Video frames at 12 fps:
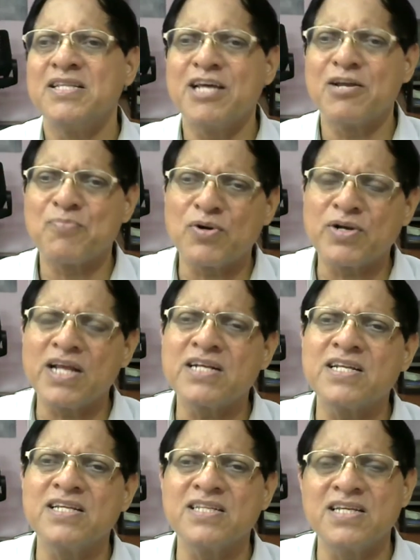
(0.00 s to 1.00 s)
they are
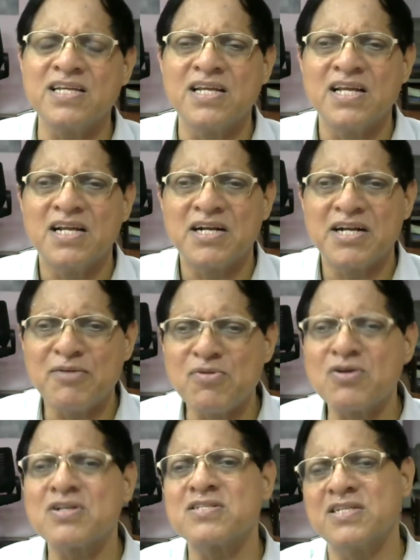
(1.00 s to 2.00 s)
protecting the
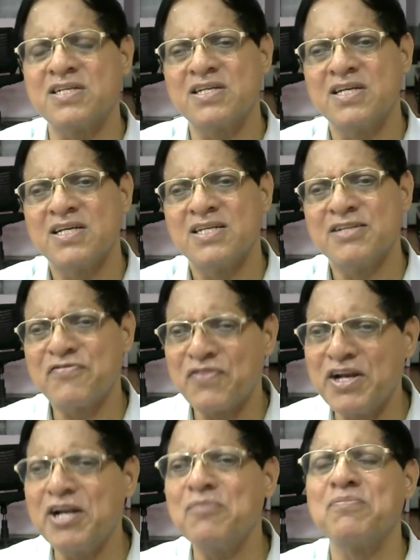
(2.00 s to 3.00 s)
democracy, the
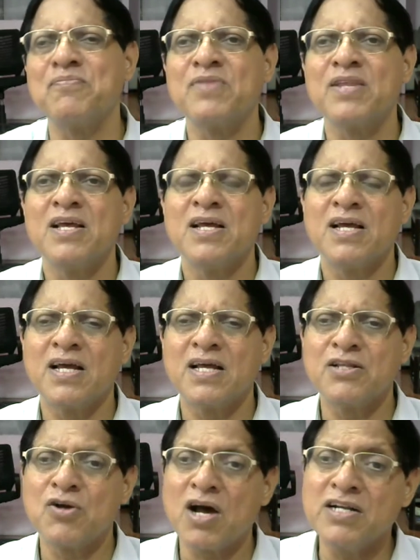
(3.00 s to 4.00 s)
freedom,
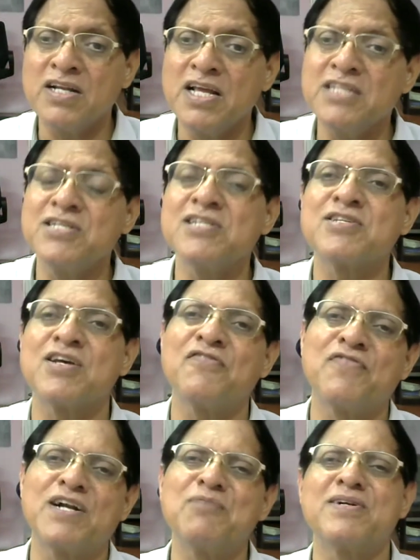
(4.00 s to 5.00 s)
the guardian angels
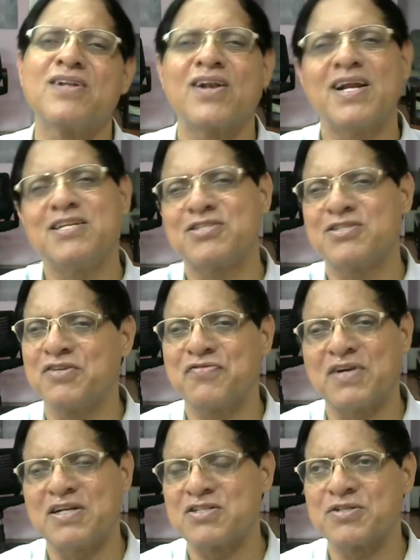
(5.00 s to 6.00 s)
of fundamental rights, dear
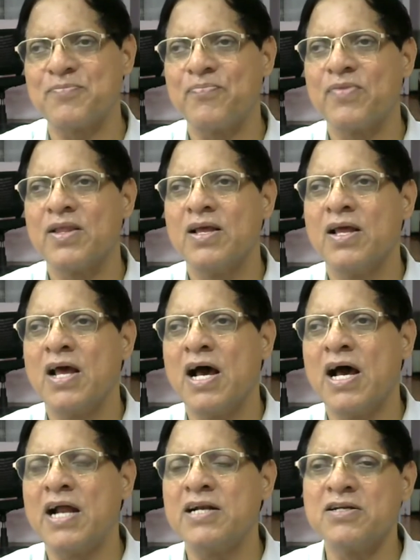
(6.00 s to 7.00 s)
friends.
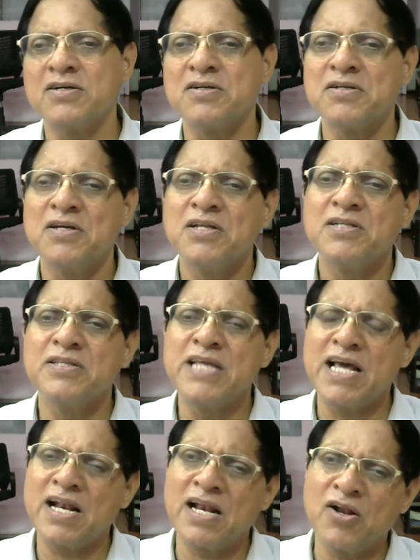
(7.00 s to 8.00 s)
And
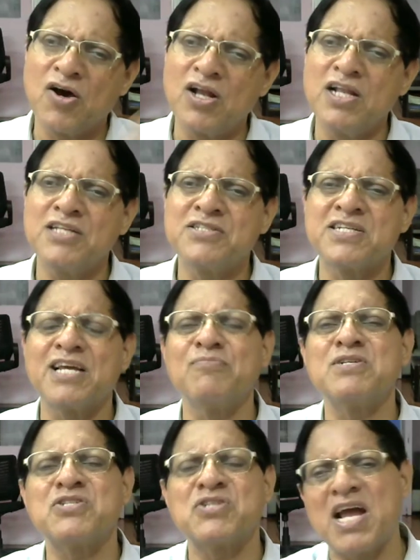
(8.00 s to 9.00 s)
their knowledge can
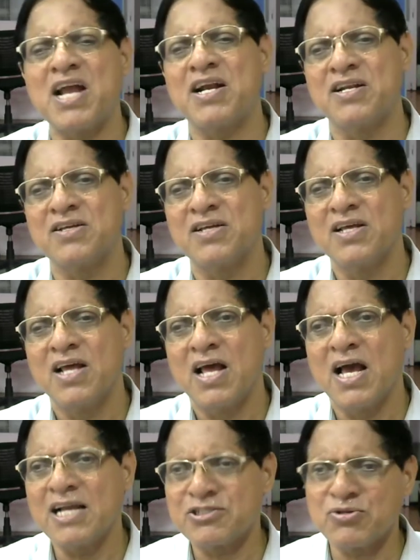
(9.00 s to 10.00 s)
be shared
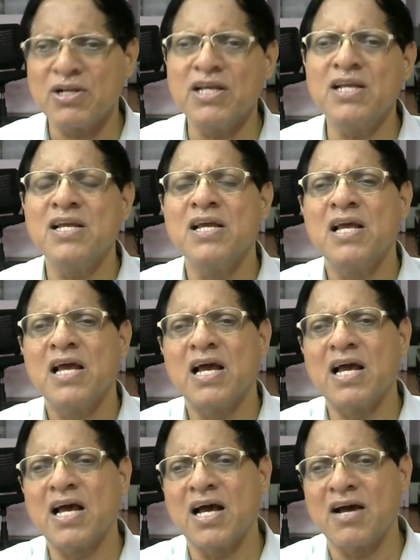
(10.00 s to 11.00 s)
actually,
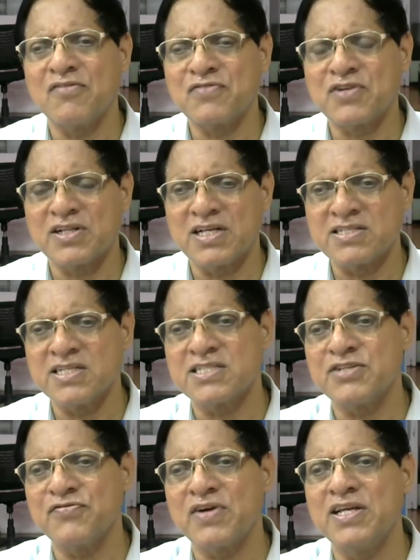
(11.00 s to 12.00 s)
after the
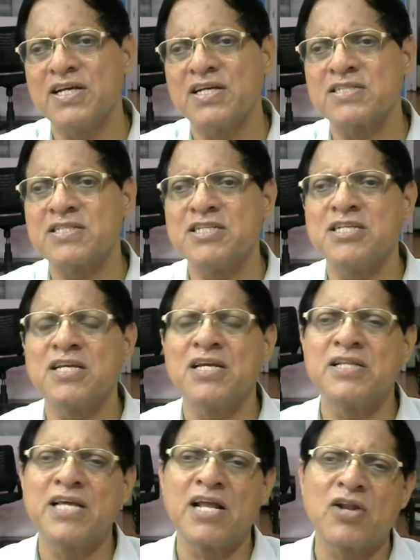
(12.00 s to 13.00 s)
65 years,
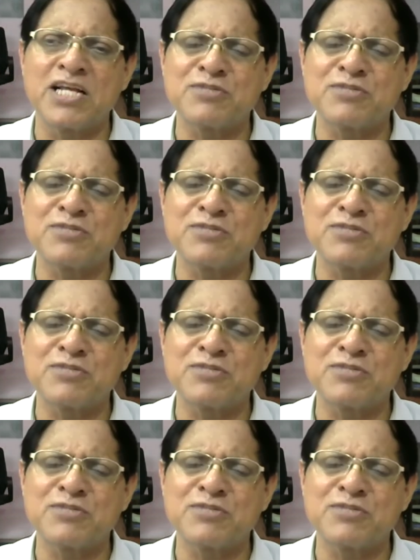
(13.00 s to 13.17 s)
they have